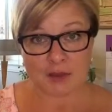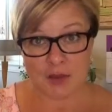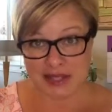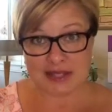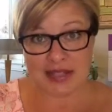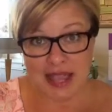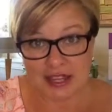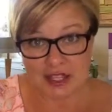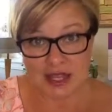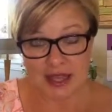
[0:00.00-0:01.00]

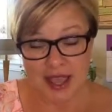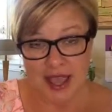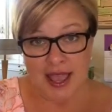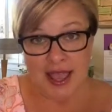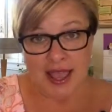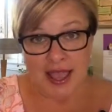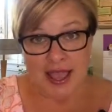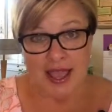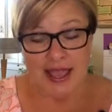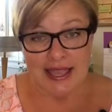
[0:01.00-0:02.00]
presentation,
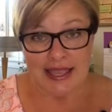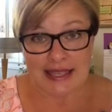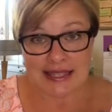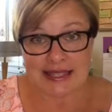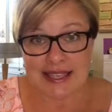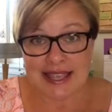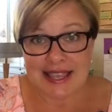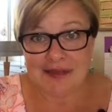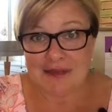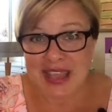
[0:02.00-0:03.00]
is
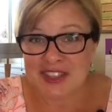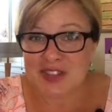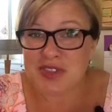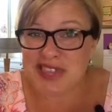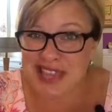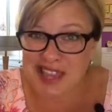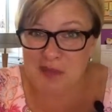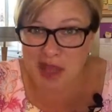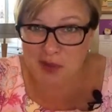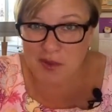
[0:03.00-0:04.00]
it makes you think
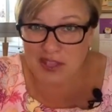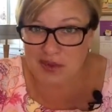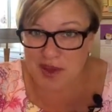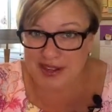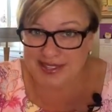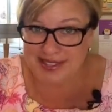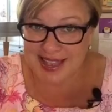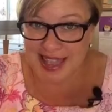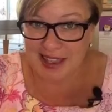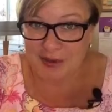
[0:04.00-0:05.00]
about what you want to
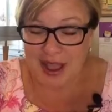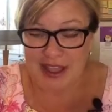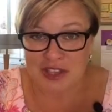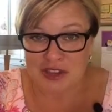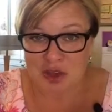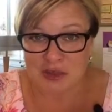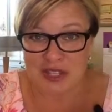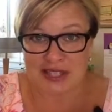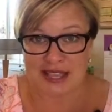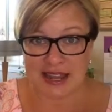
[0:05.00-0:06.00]
say, right? You don't
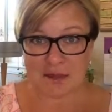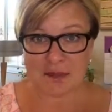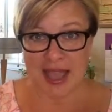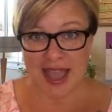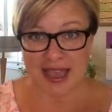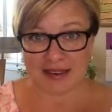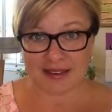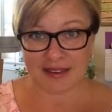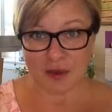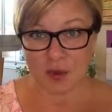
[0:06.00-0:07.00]
just get up
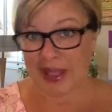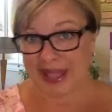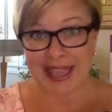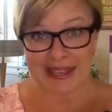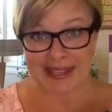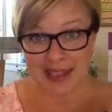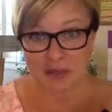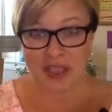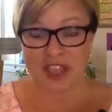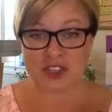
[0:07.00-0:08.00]
and wing it,
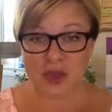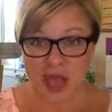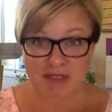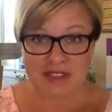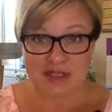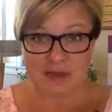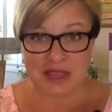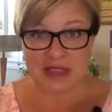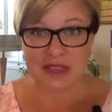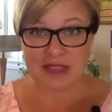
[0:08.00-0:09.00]
because you have
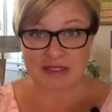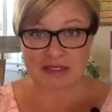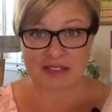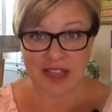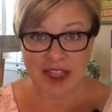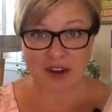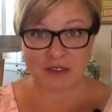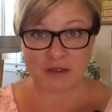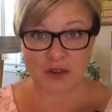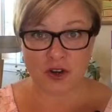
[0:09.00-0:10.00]
something there
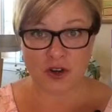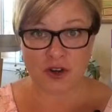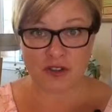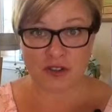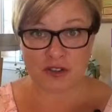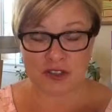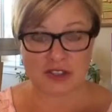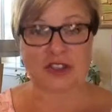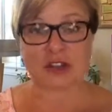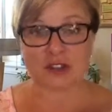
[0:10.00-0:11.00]
for,
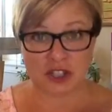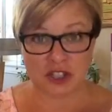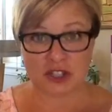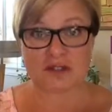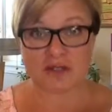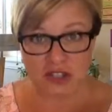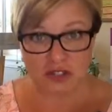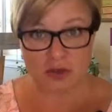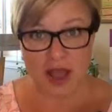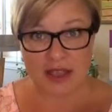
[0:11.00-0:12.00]
to
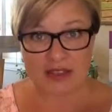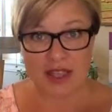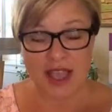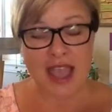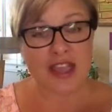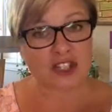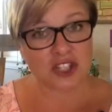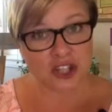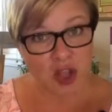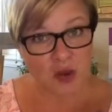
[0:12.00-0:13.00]
visualize and
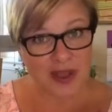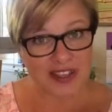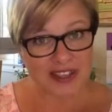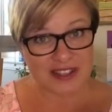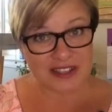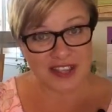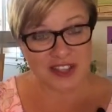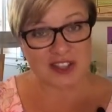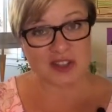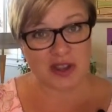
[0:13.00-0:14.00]
to
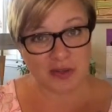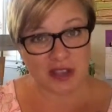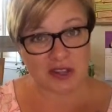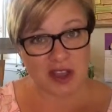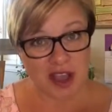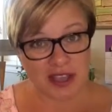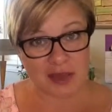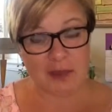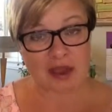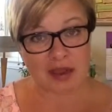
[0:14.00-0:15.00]
illustrate what you're talking
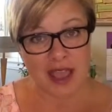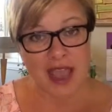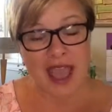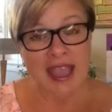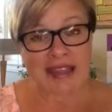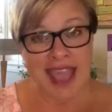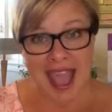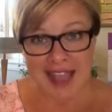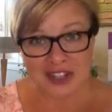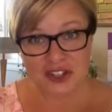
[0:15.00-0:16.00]
about. And
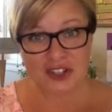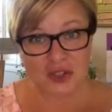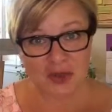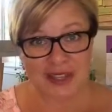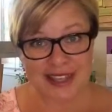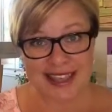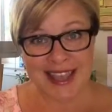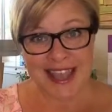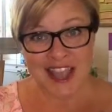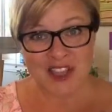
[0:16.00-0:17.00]
as you're doodling,
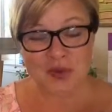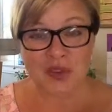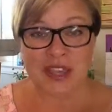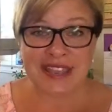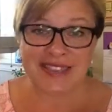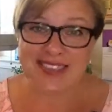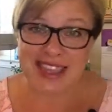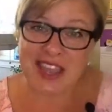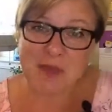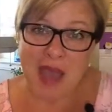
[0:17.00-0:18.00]
you really can
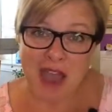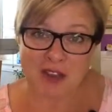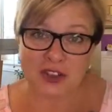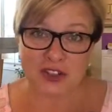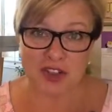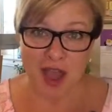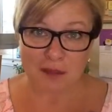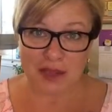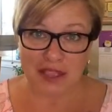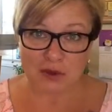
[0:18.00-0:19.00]
think about your
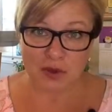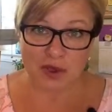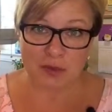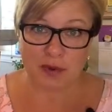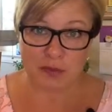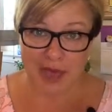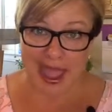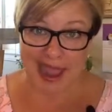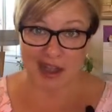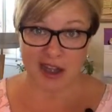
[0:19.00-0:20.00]
topic and really
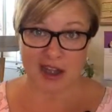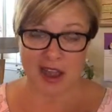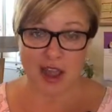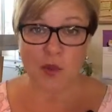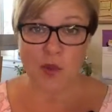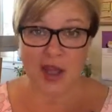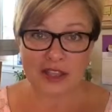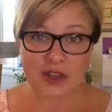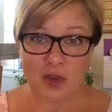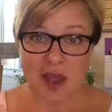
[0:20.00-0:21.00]
prepare what
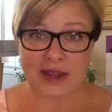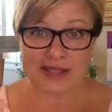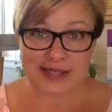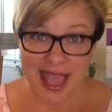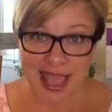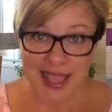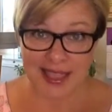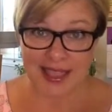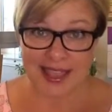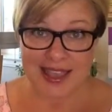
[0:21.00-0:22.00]
you want to
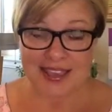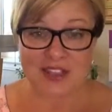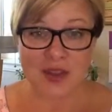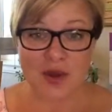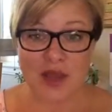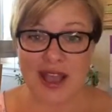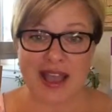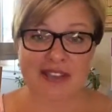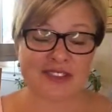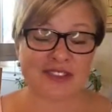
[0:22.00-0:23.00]
say. So
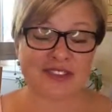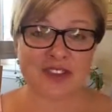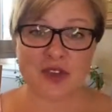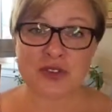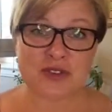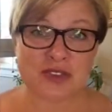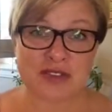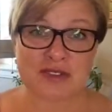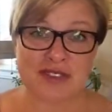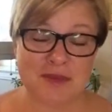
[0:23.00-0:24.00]
those
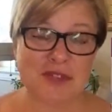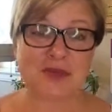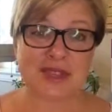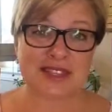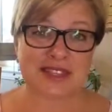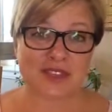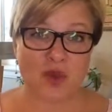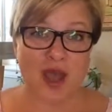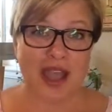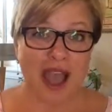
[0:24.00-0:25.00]
are some of the reasons
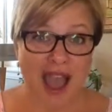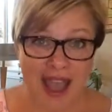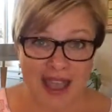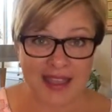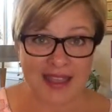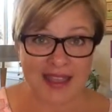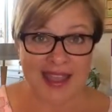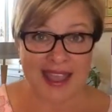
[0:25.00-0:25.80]
why I